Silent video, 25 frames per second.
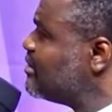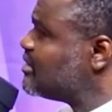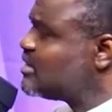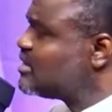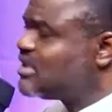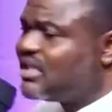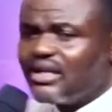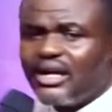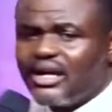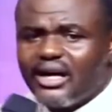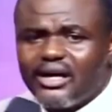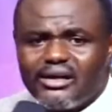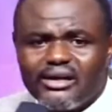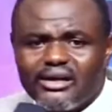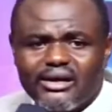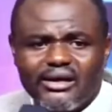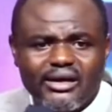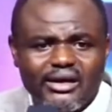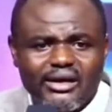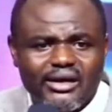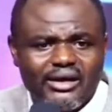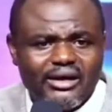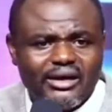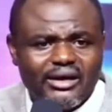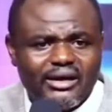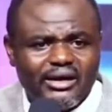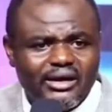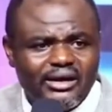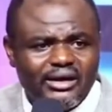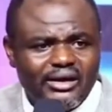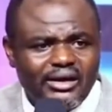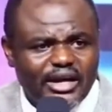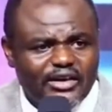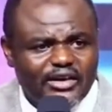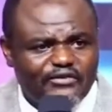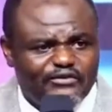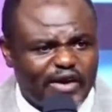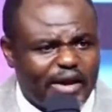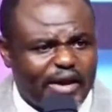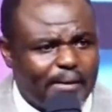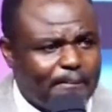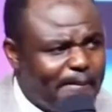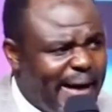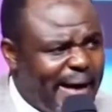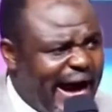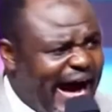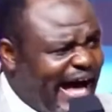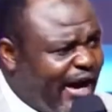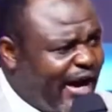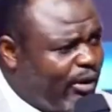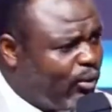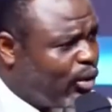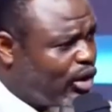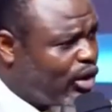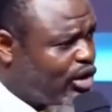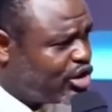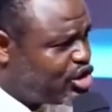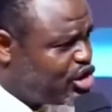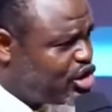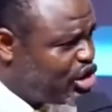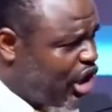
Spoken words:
See that? If a man will